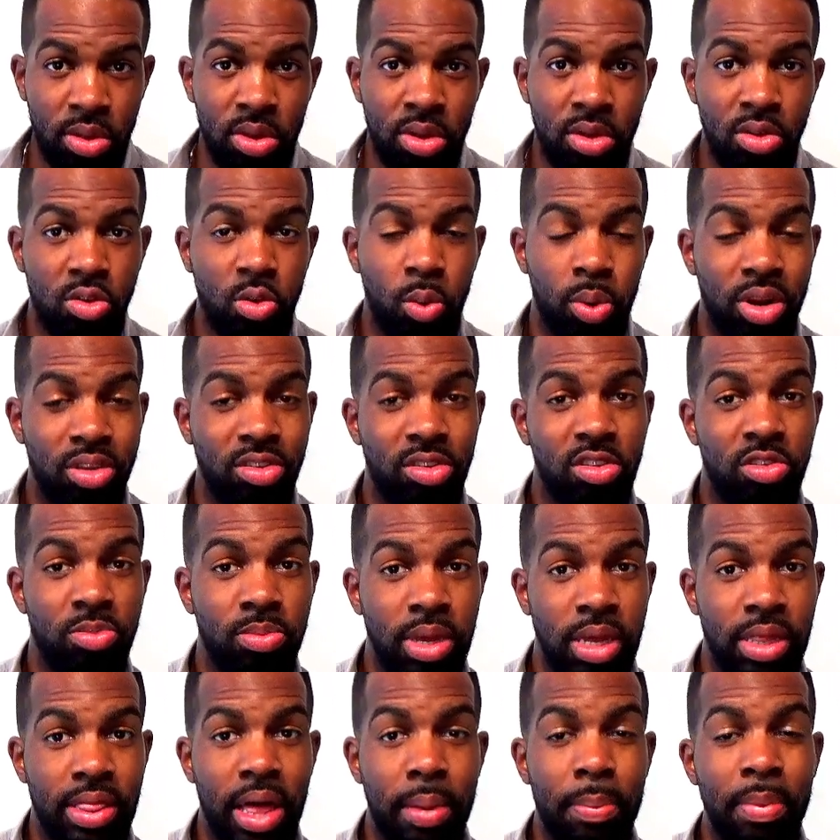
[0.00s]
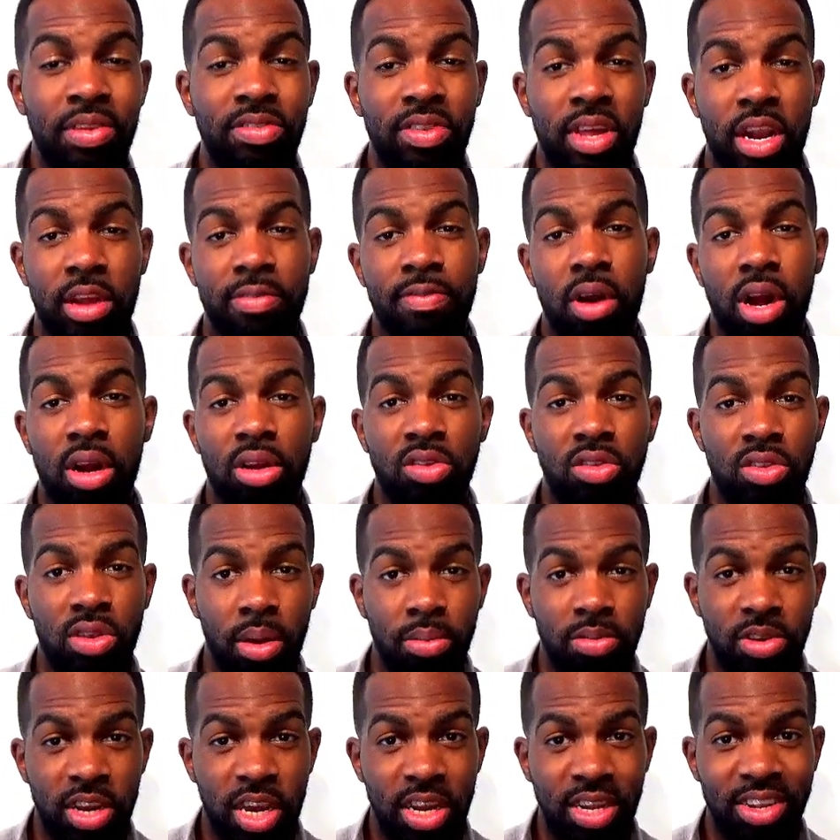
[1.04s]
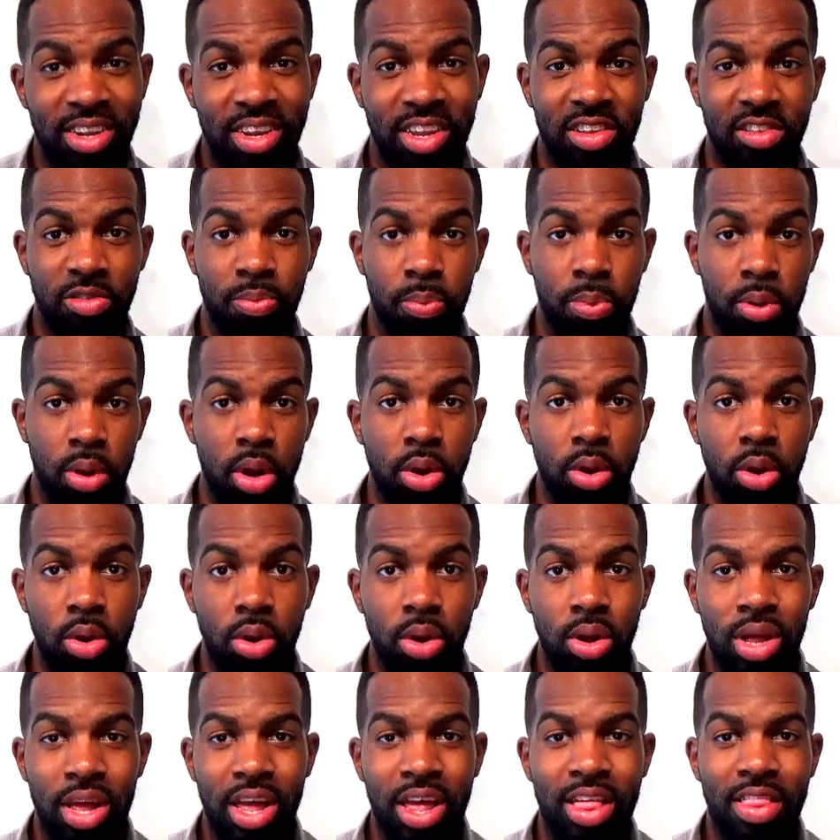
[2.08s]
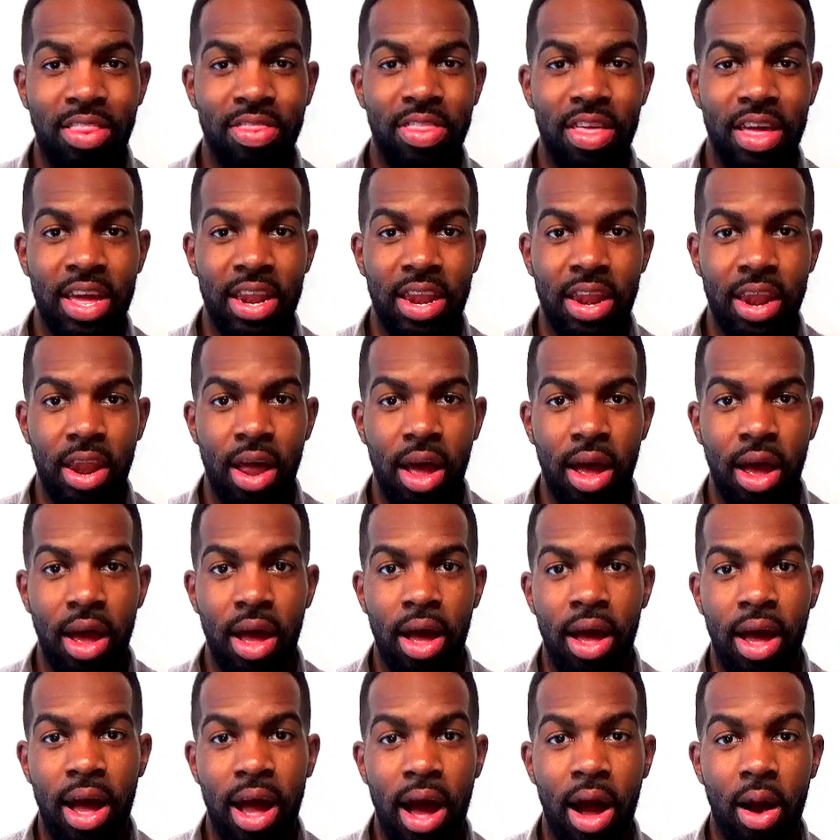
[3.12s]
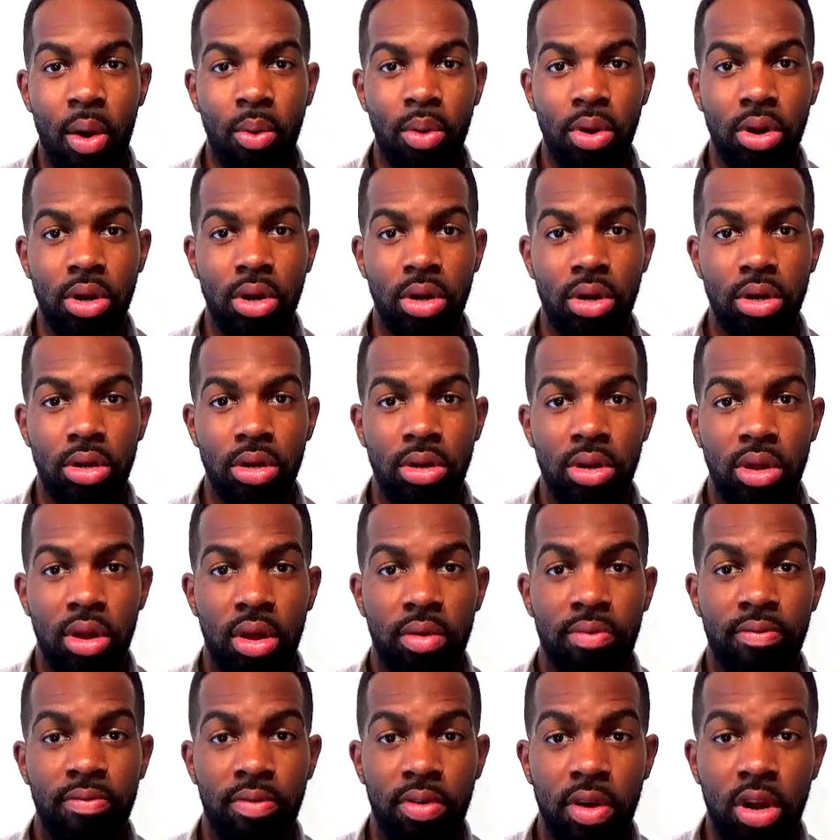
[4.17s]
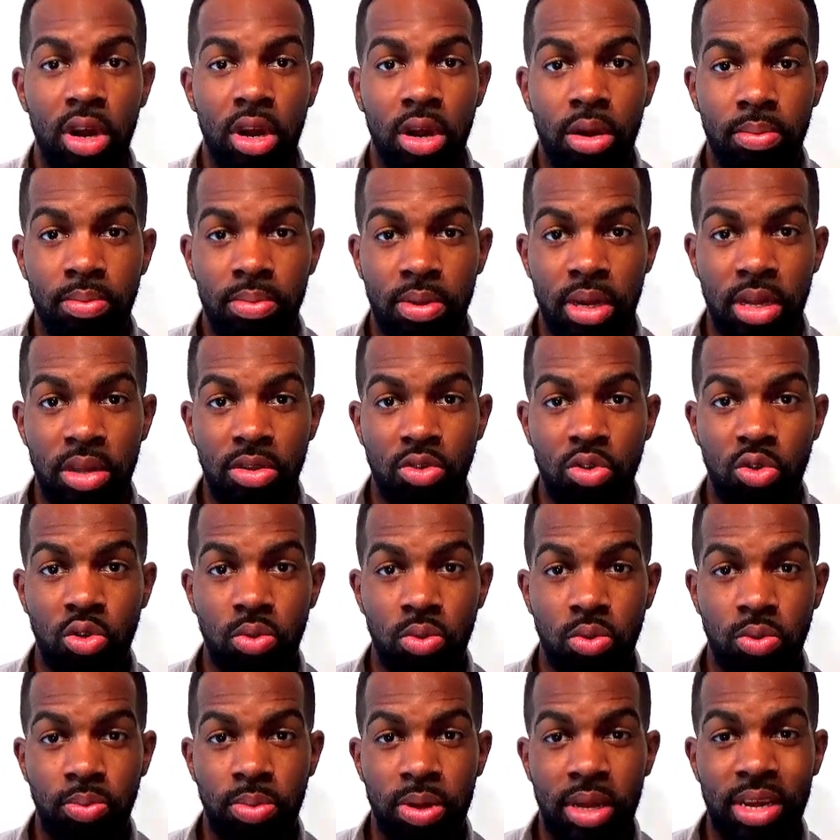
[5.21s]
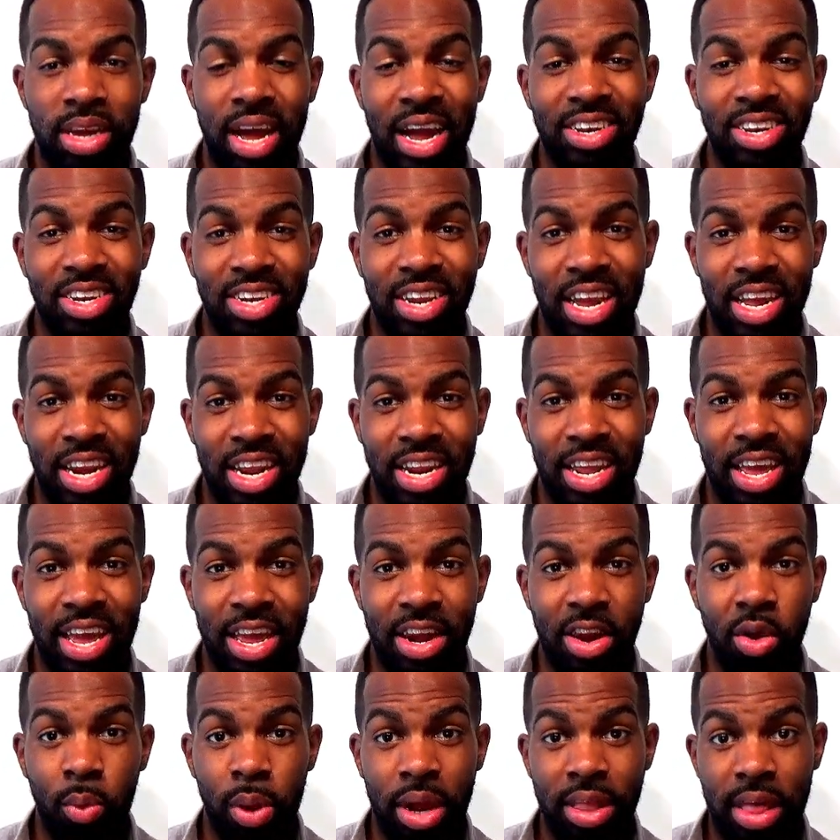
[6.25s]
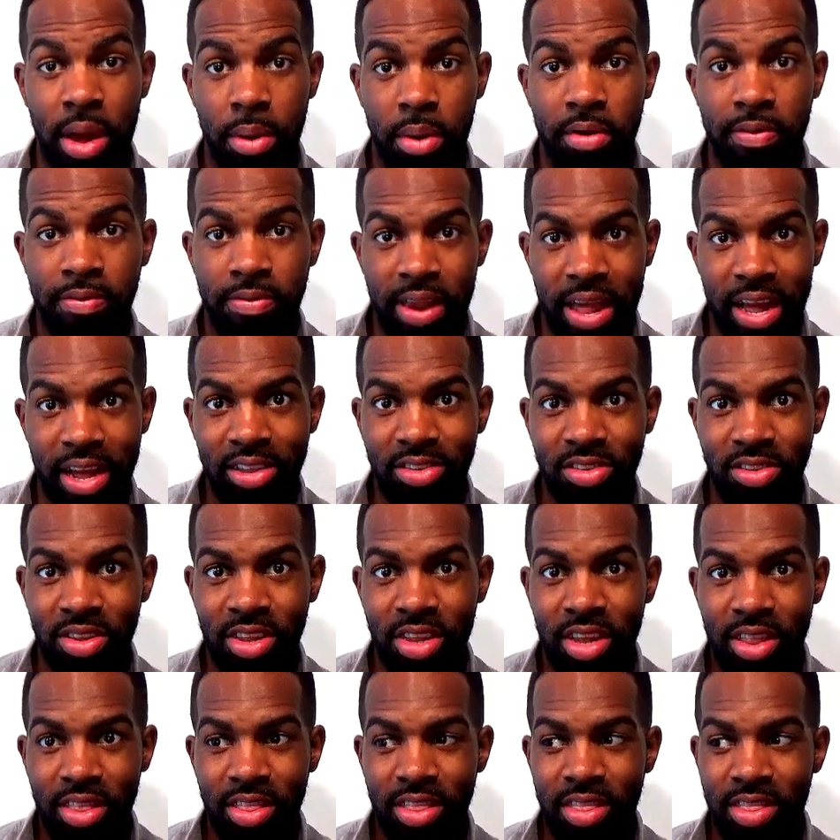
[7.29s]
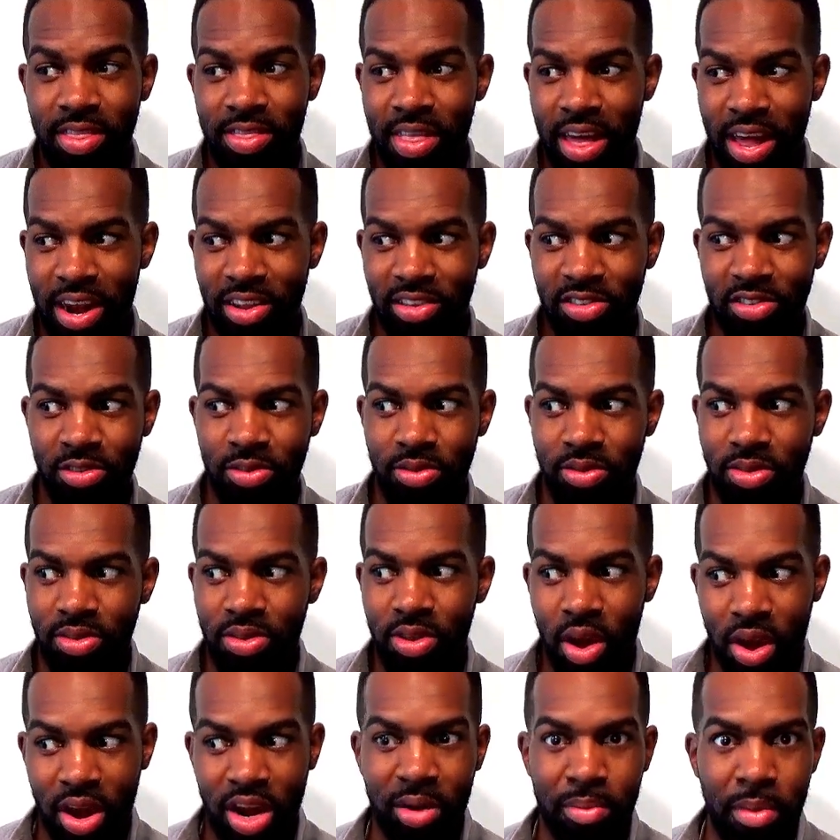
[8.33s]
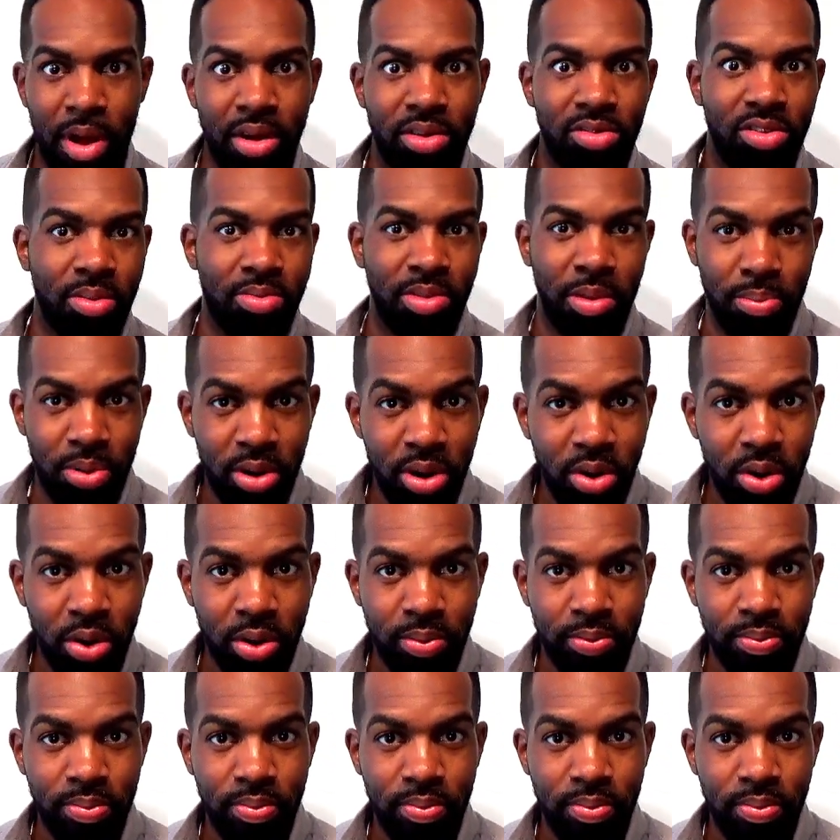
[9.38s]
So what does this mean? That means that if our subject is plural, then our verb needs to be conjugated in a way that reflects that it's talking about something plural.